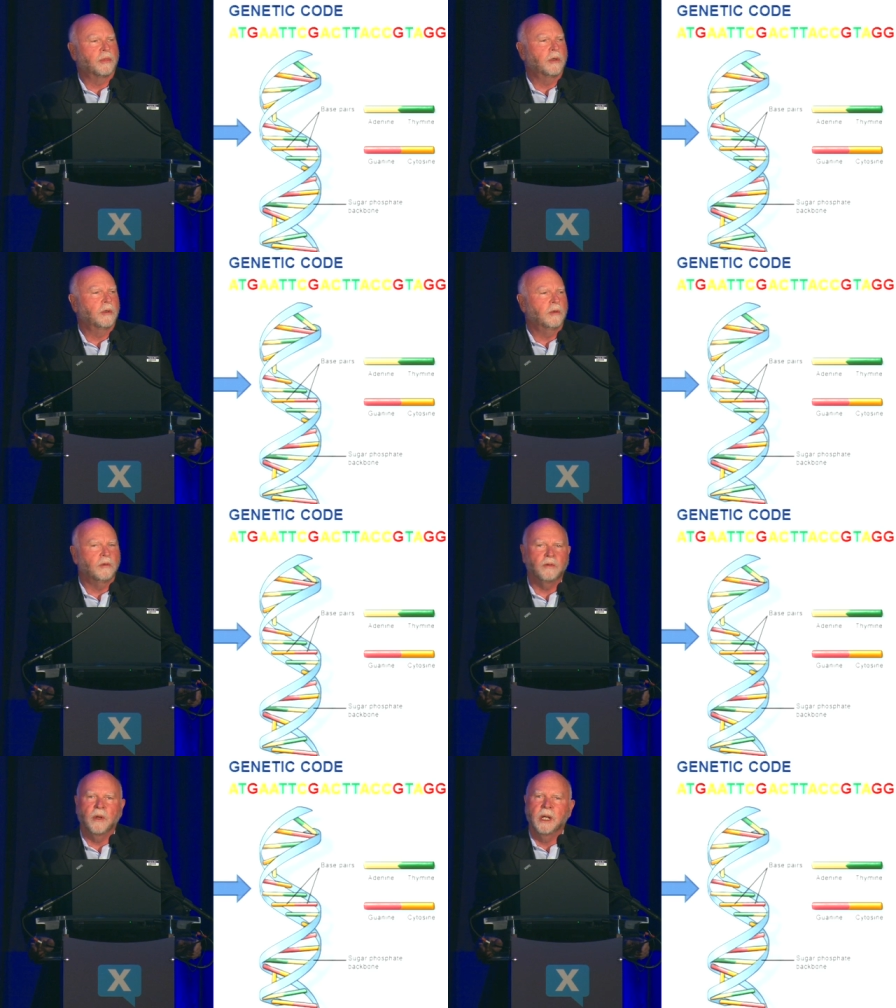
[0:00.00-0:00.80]

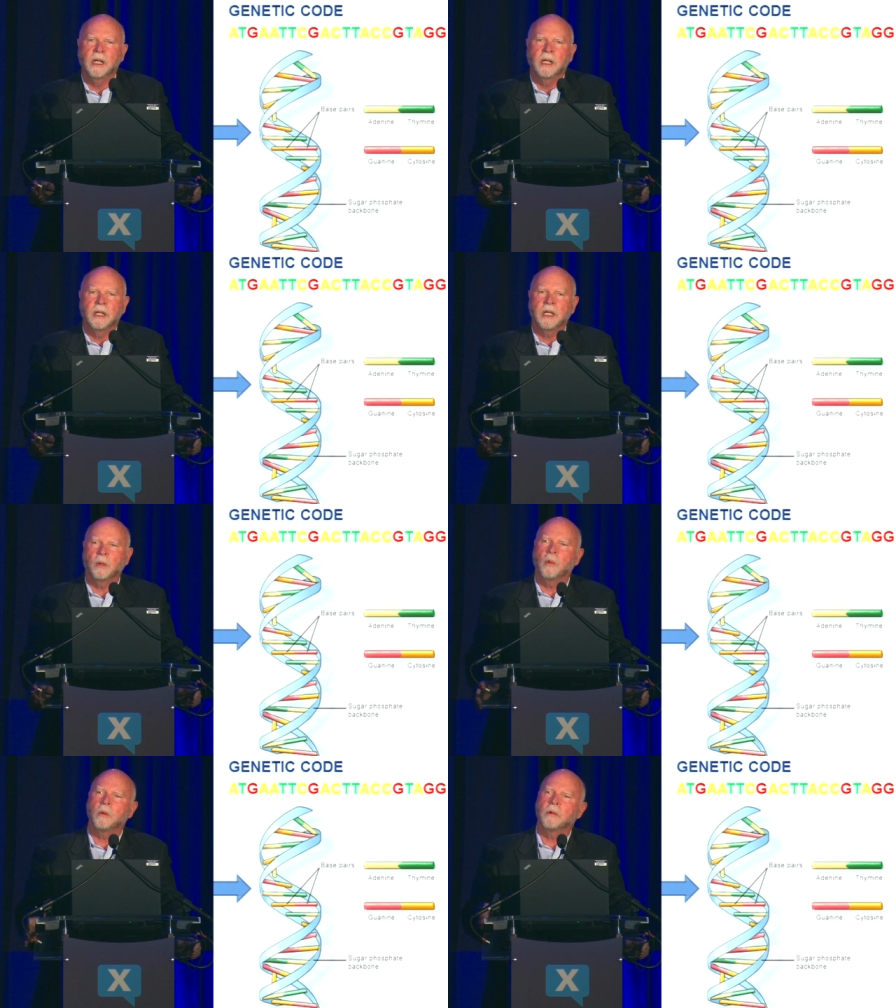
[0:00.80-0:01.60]
prove that
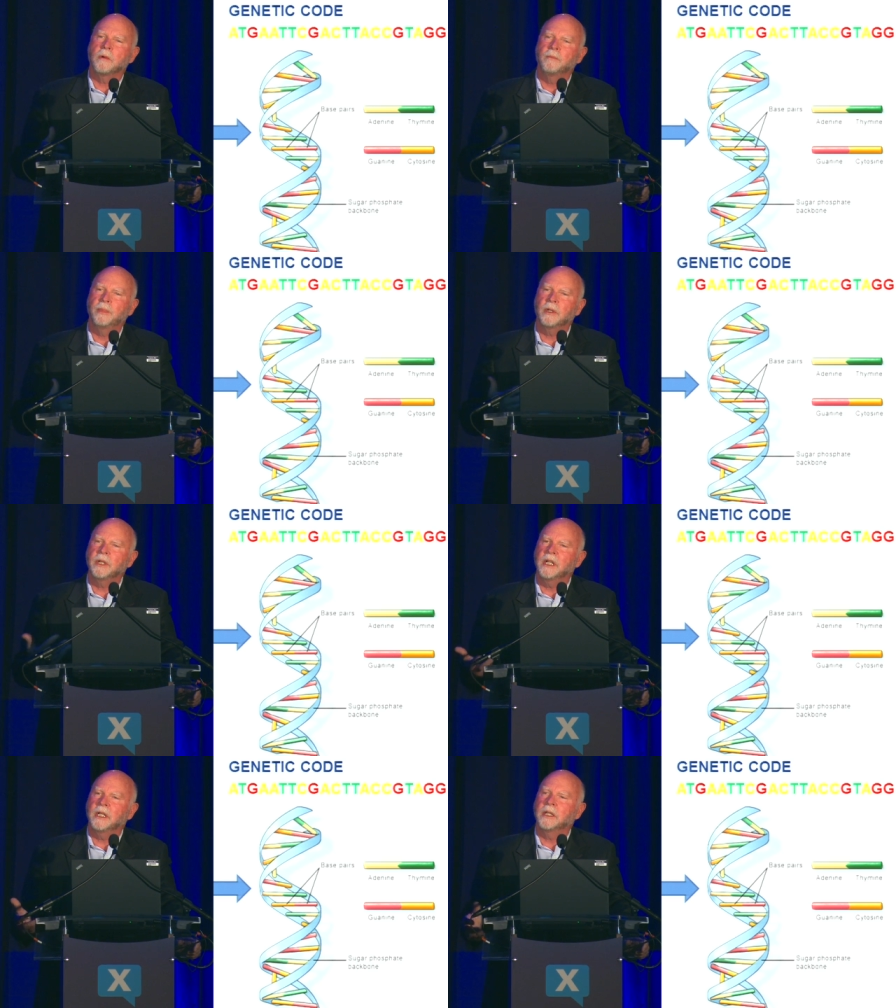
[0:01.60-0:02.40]
what we're
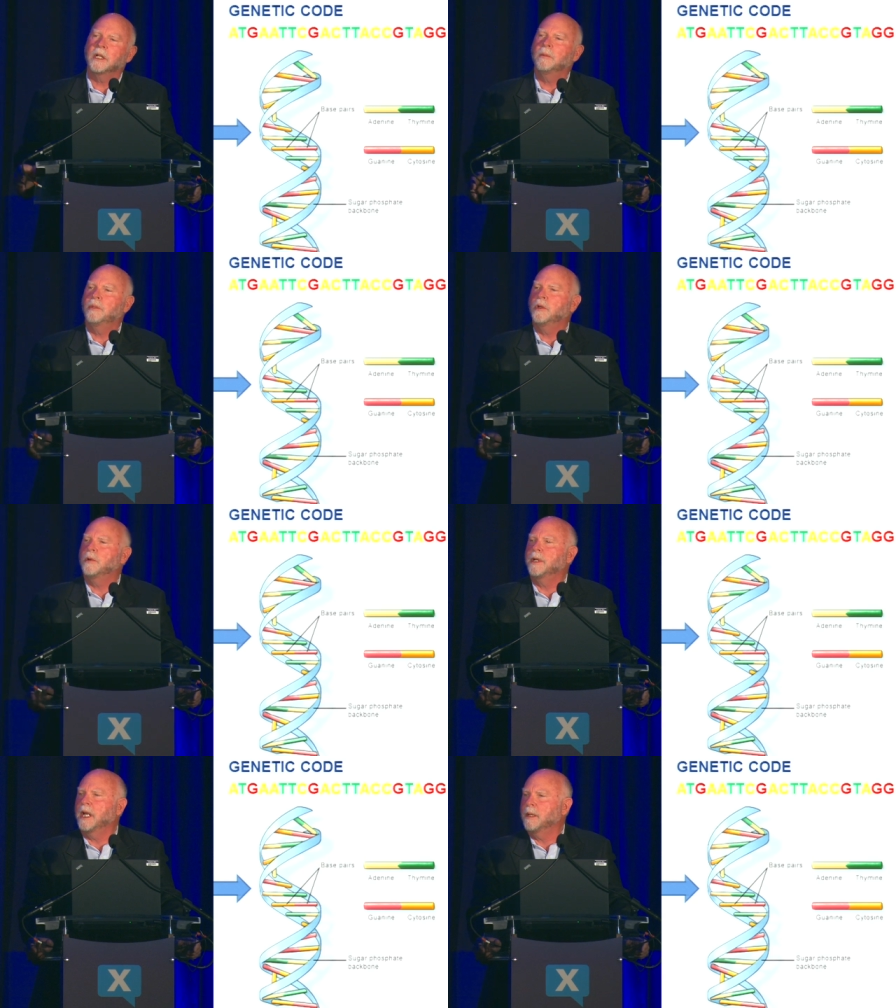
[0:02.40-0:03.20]
building in the
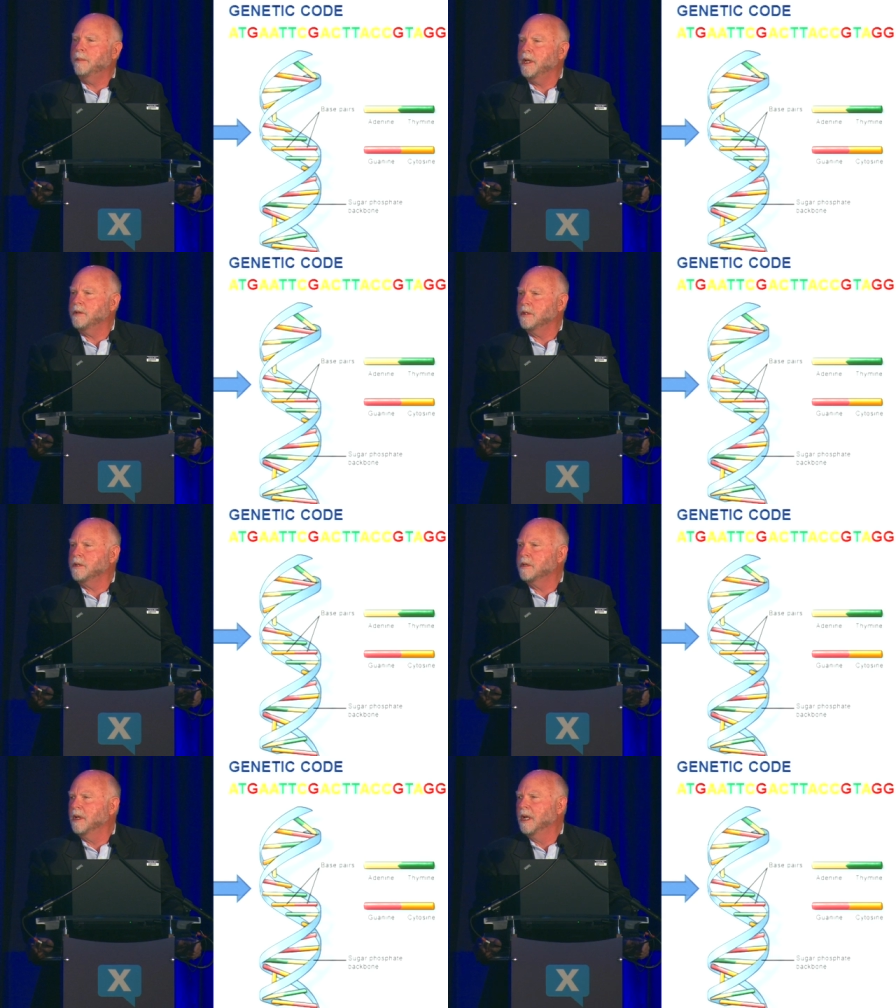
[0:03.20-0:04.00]
computer
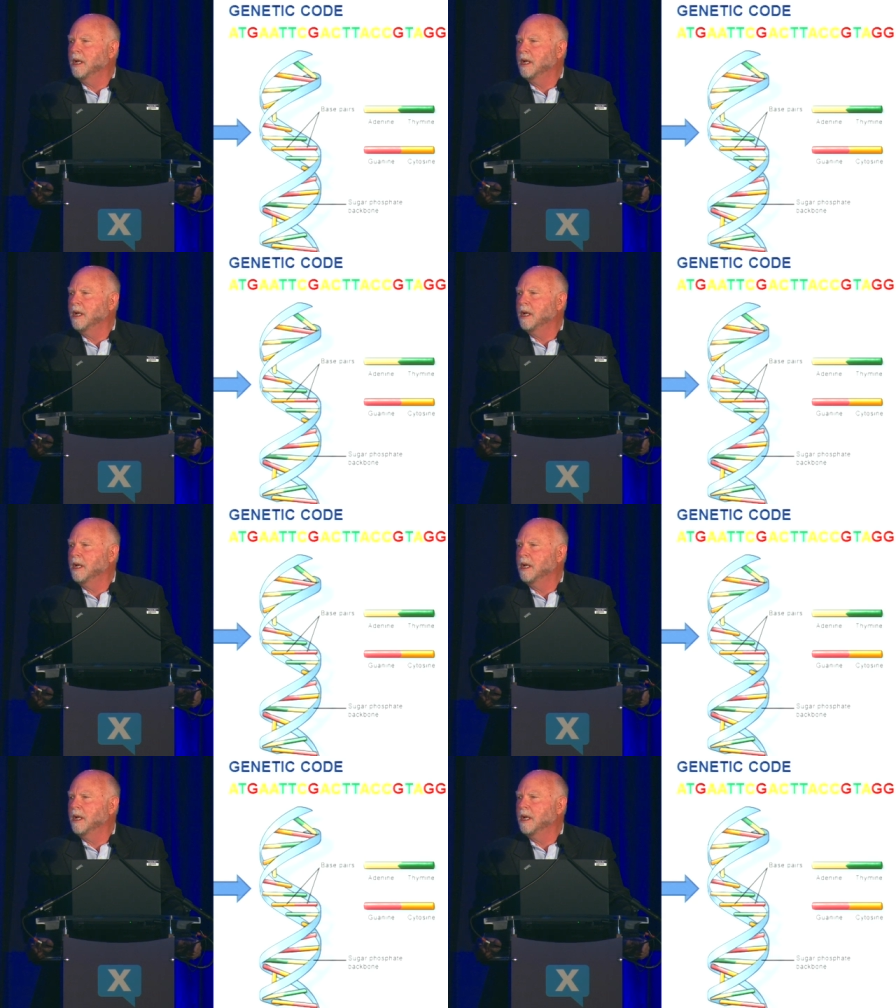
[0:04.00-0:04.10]
databases